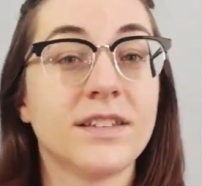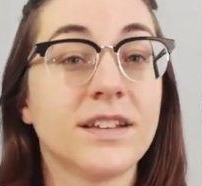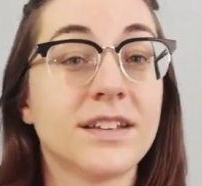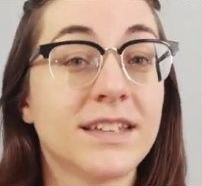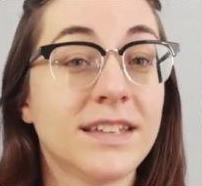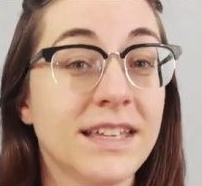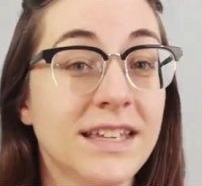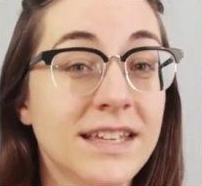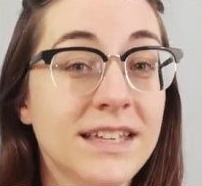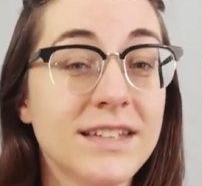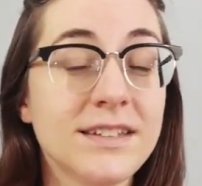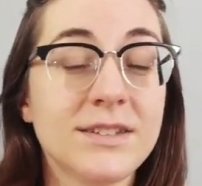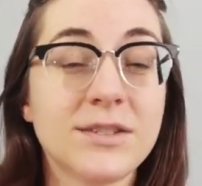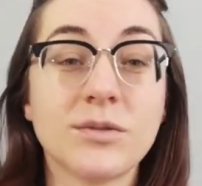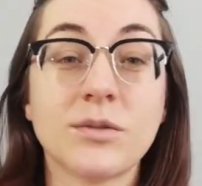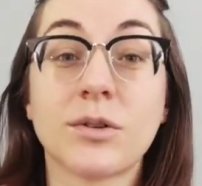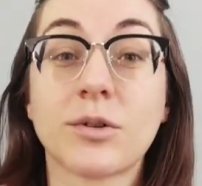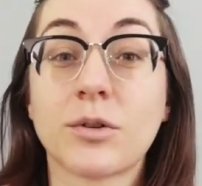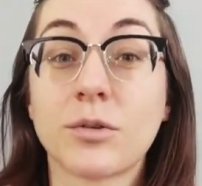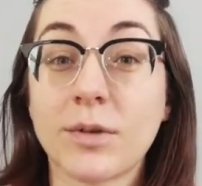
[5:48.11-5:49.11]
The keys
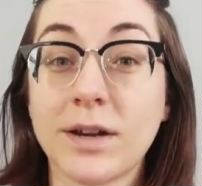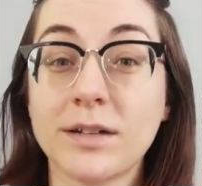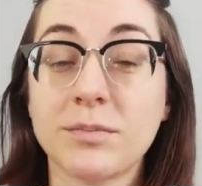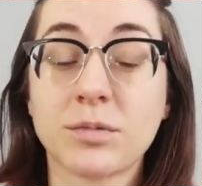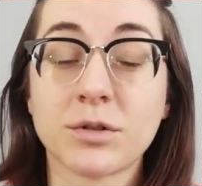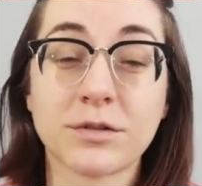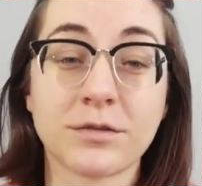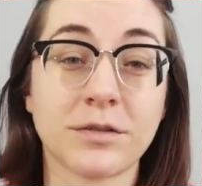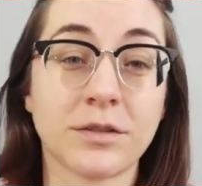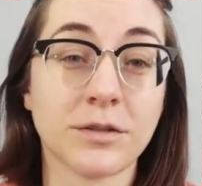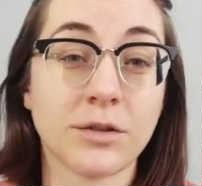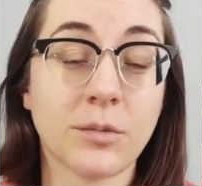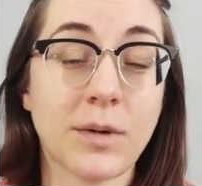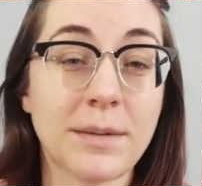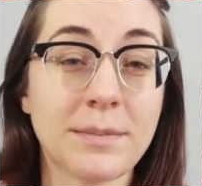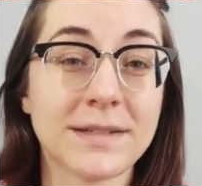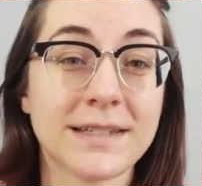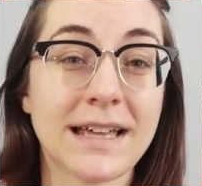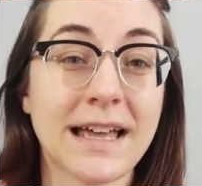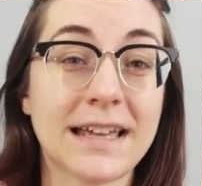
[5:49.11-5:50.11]
to a great portfolio
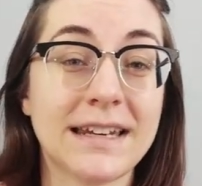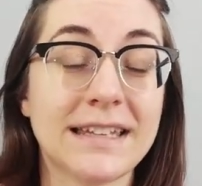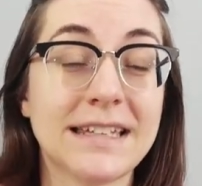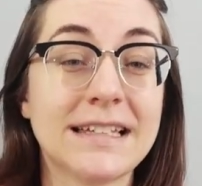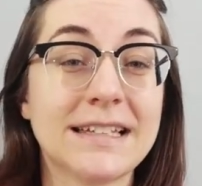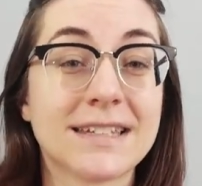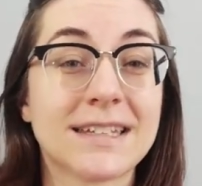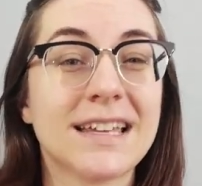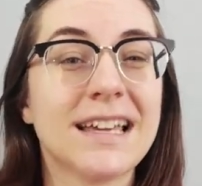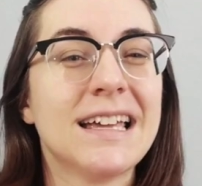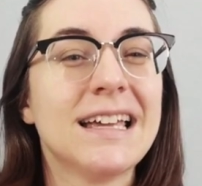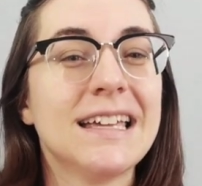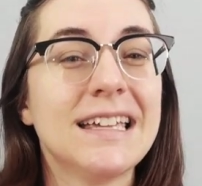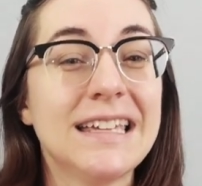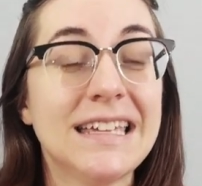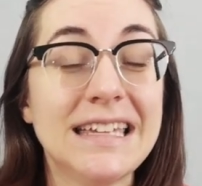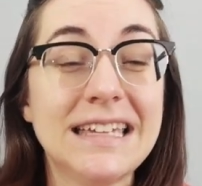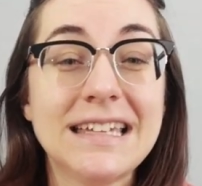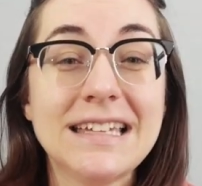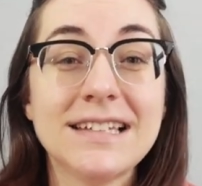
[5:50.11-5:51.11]
website is
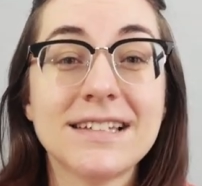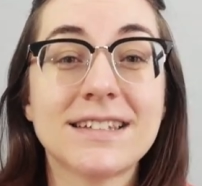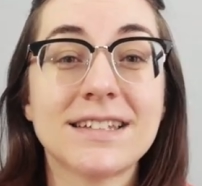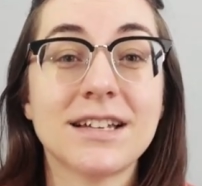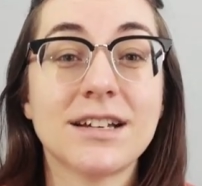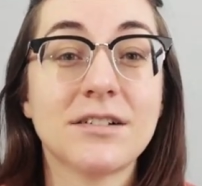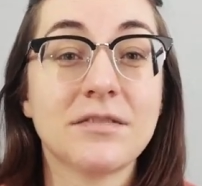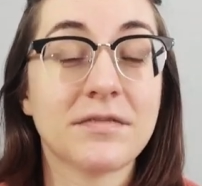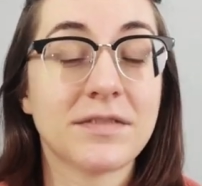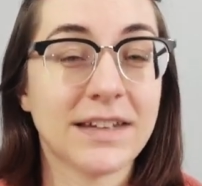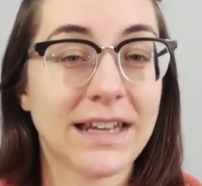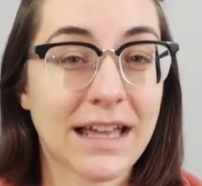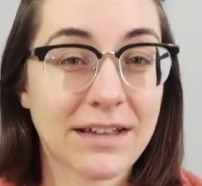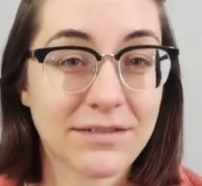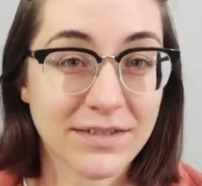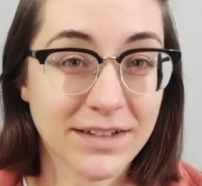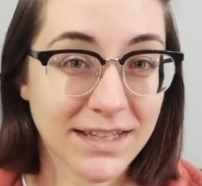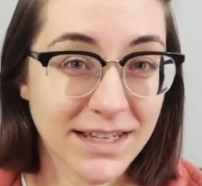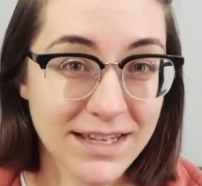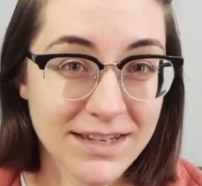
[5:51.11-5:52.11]
ease of
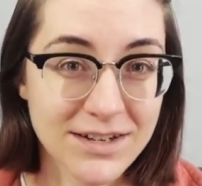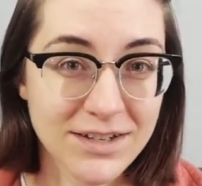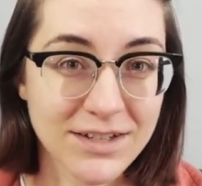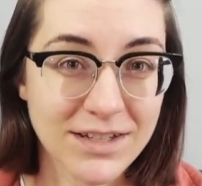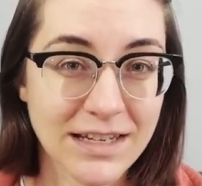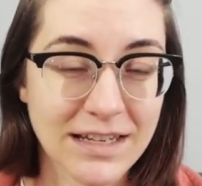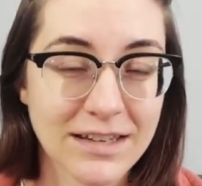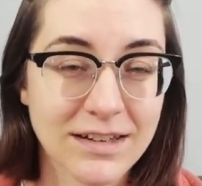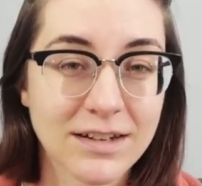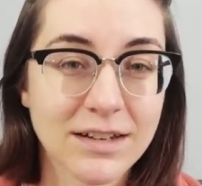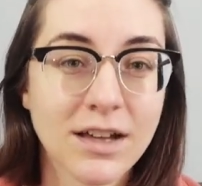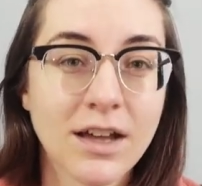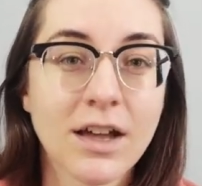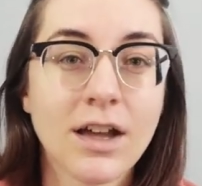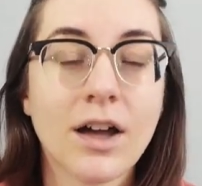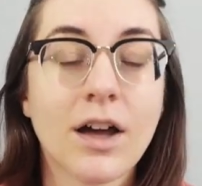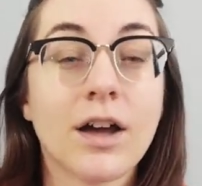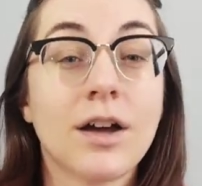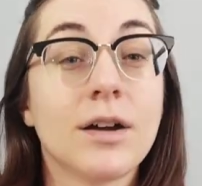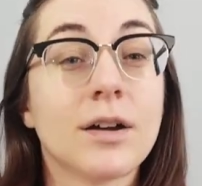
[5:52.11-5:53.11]
navigation,
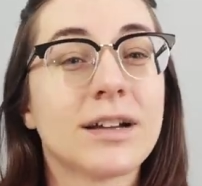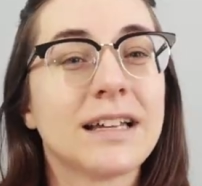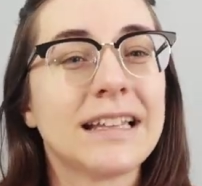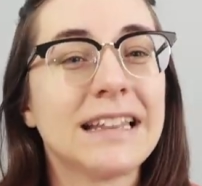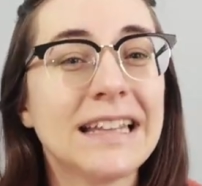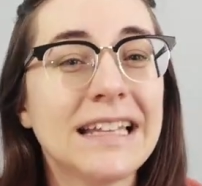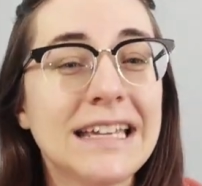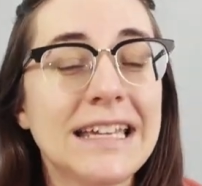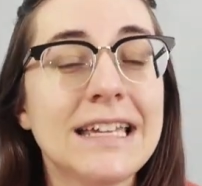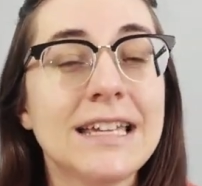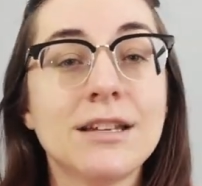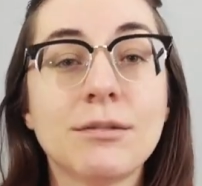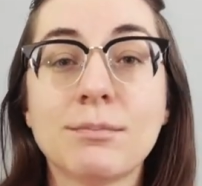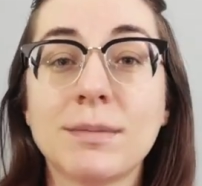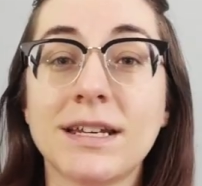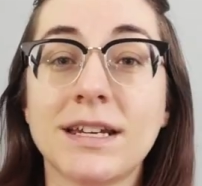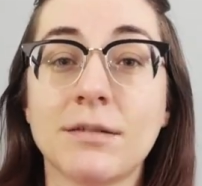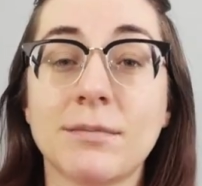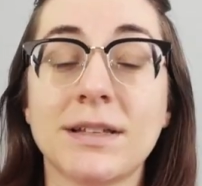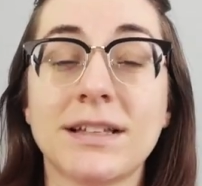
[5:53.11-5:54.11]
a clean,
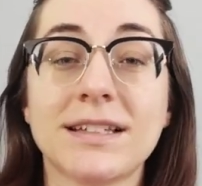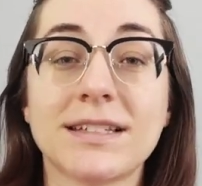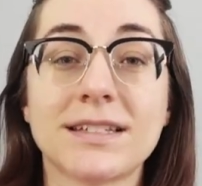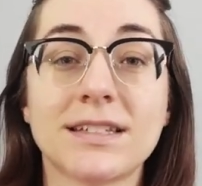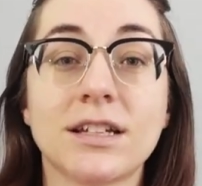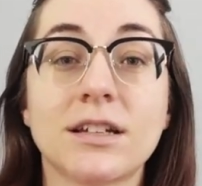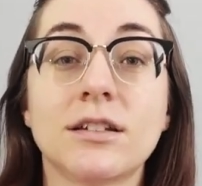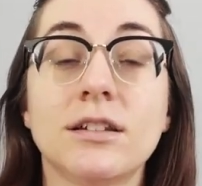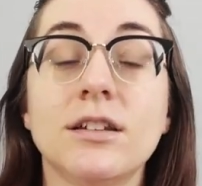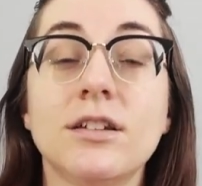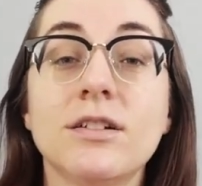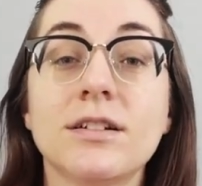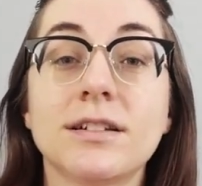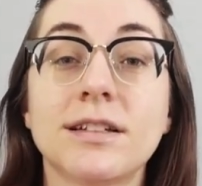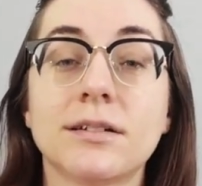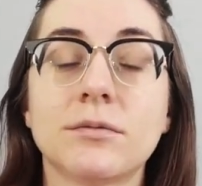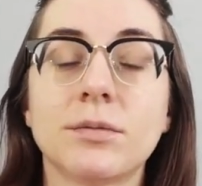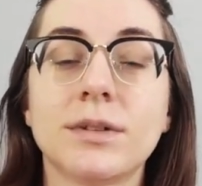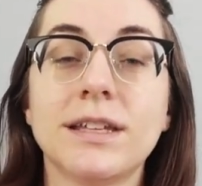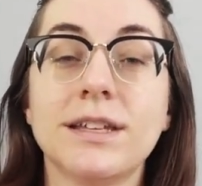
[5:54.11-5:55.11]
minimalistic look
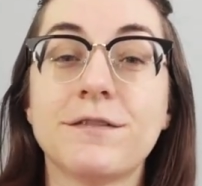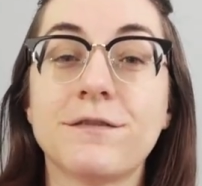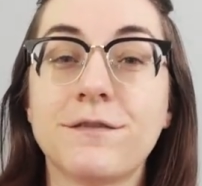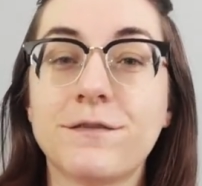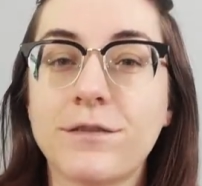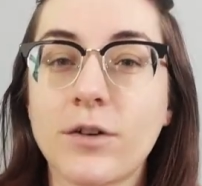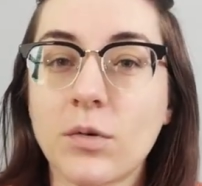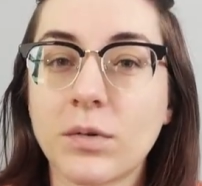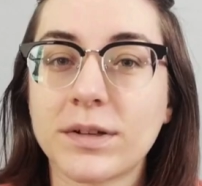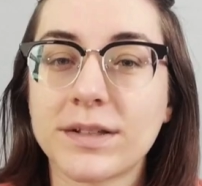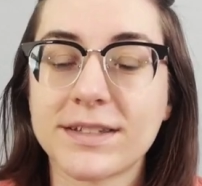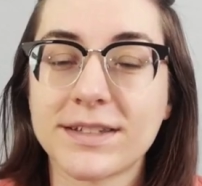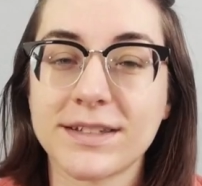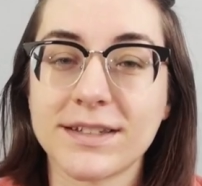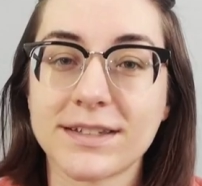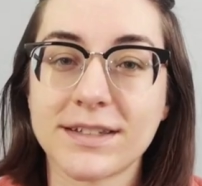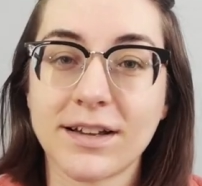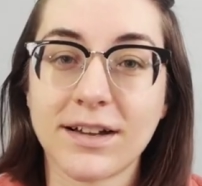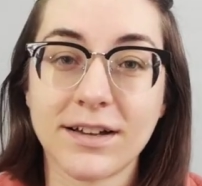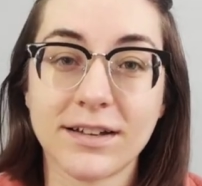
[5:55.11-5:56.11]
that really
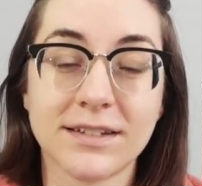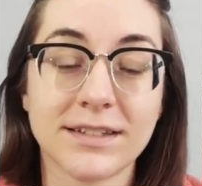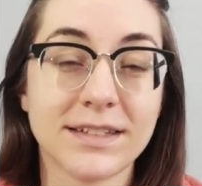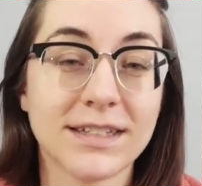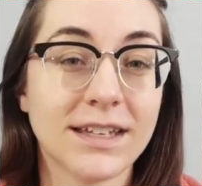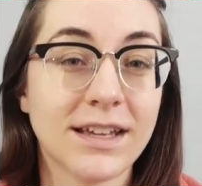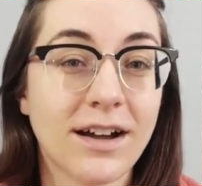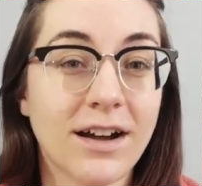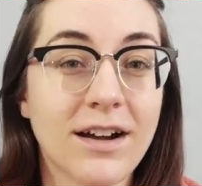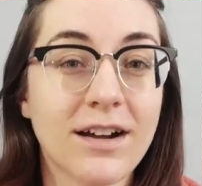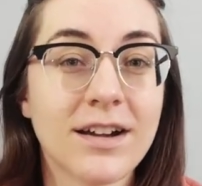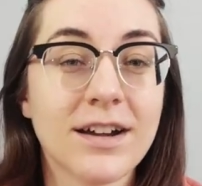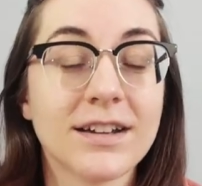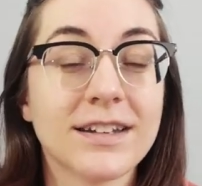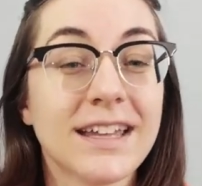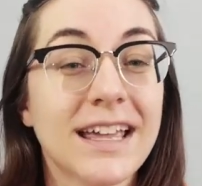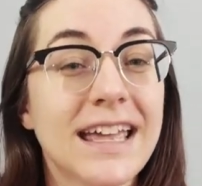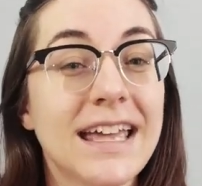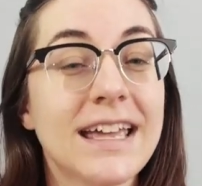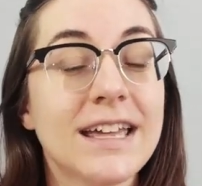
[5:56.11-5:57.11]
focuses on the
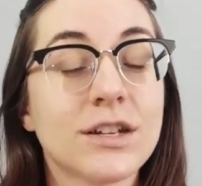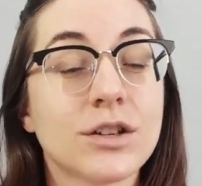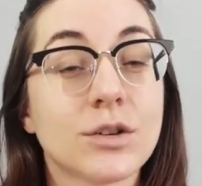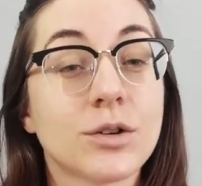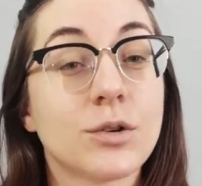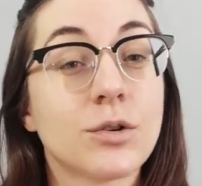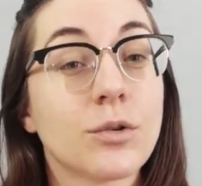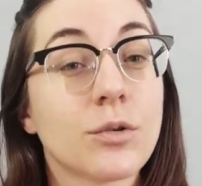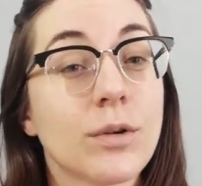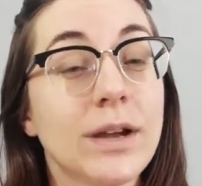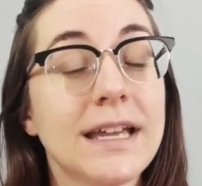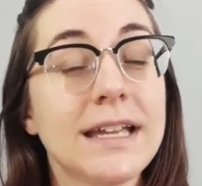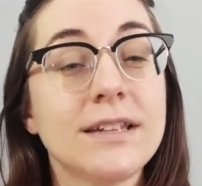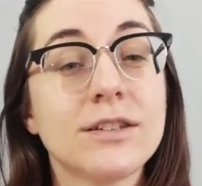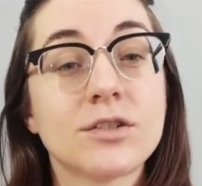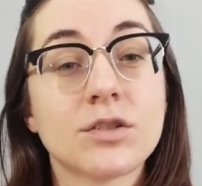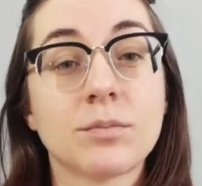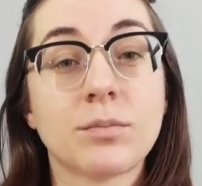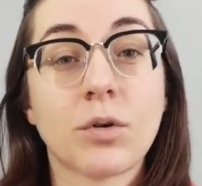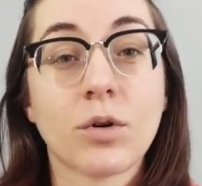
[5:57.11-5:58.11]
art, and
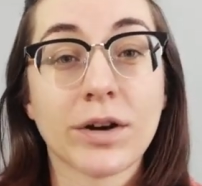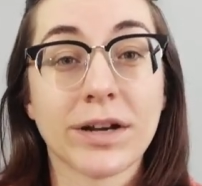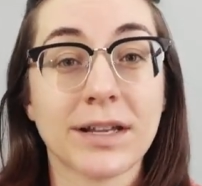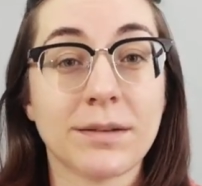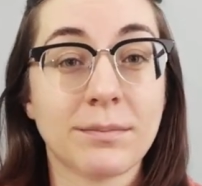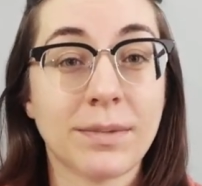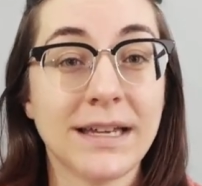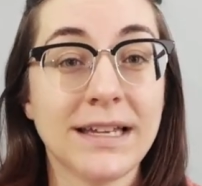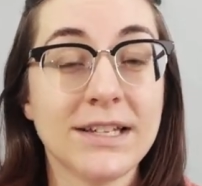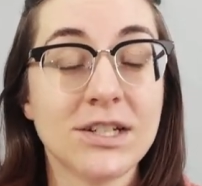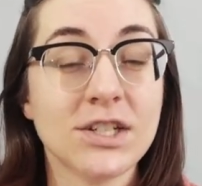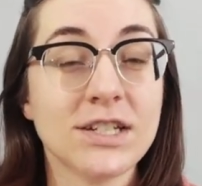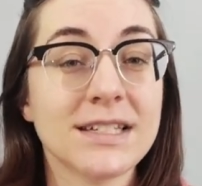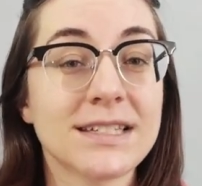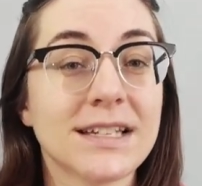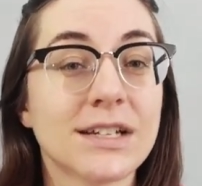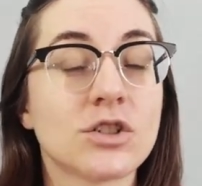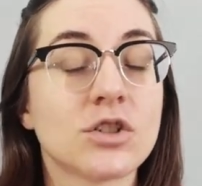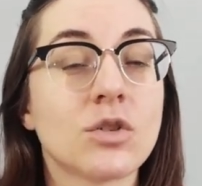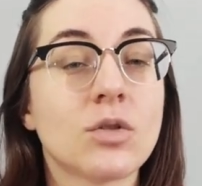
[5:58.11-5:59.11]
great supporting pages
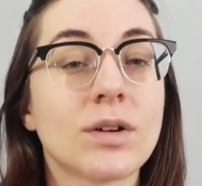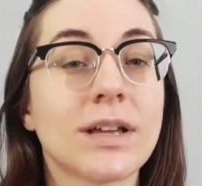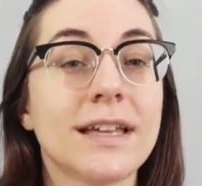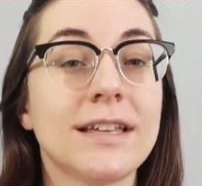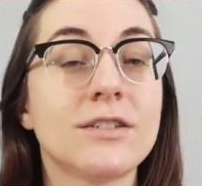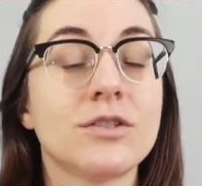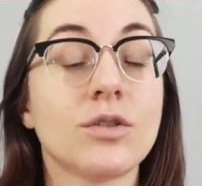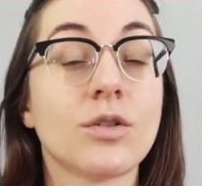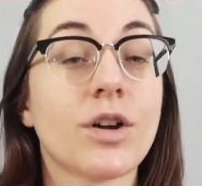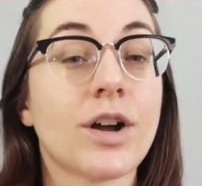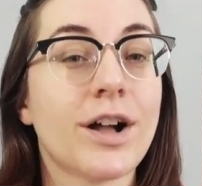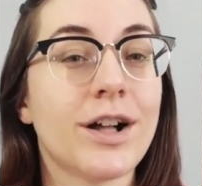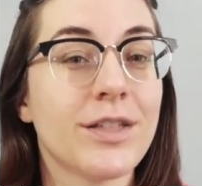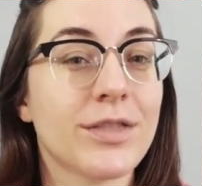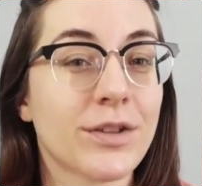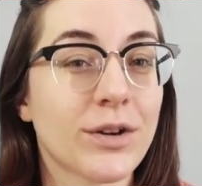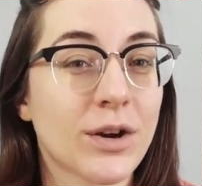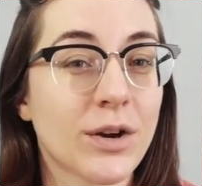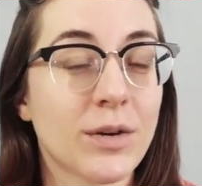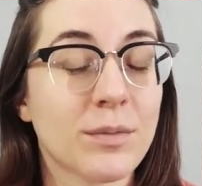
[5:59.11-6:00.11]
that showcase your
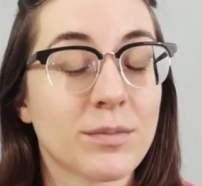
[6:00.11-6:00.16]
other